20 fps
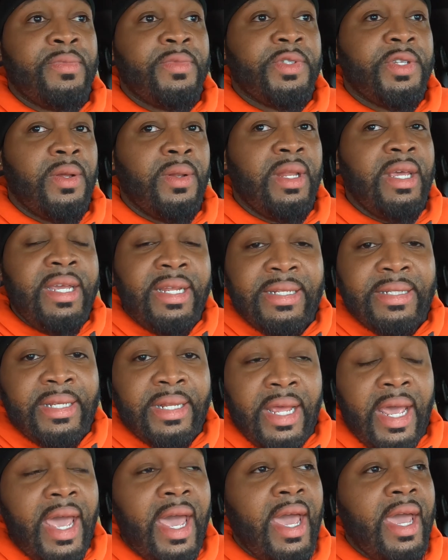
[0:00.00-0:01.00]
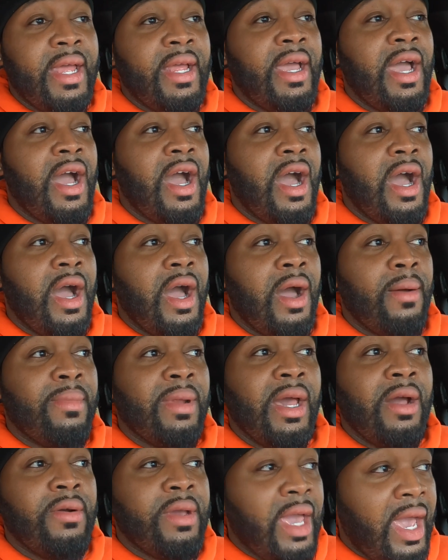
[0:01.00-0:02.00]
So leading to that, I'm
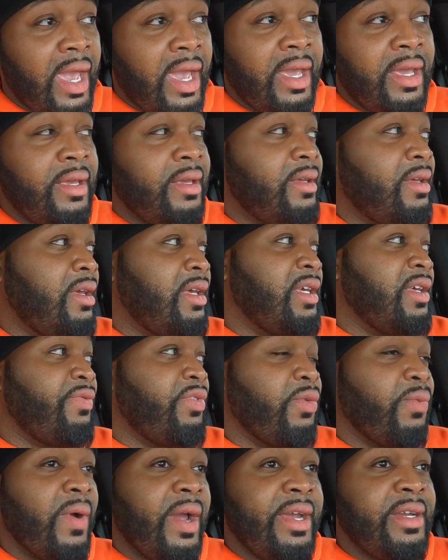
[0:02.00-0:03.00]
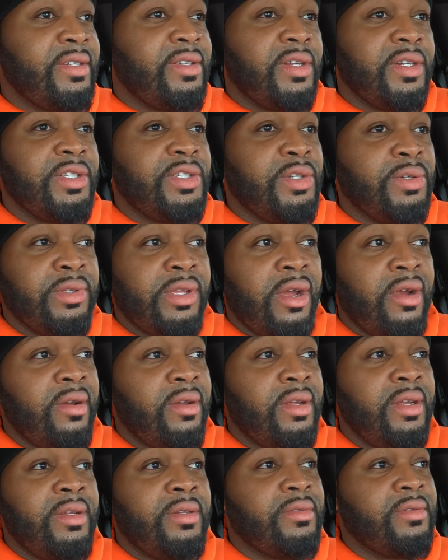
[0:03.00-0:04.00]
like, okay, if the range is only
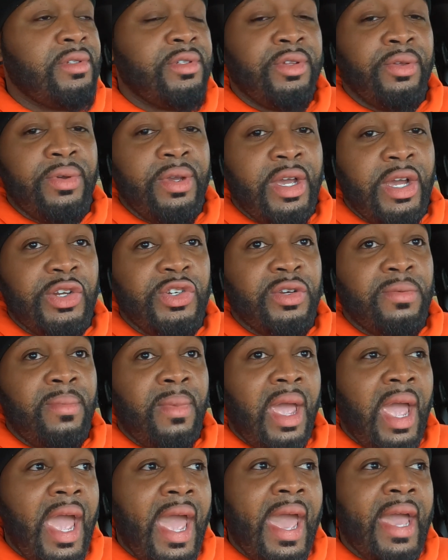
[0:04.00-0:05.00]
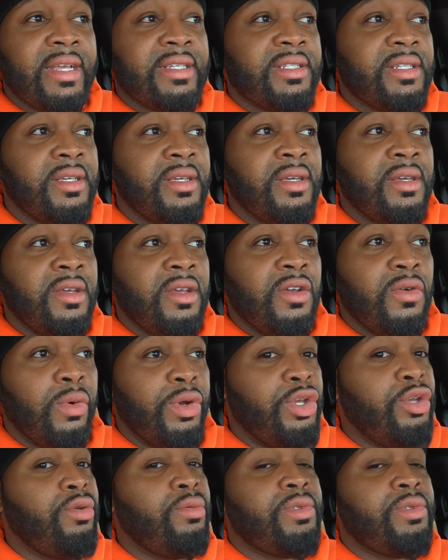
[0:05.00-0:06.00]
230 to 300 max, when you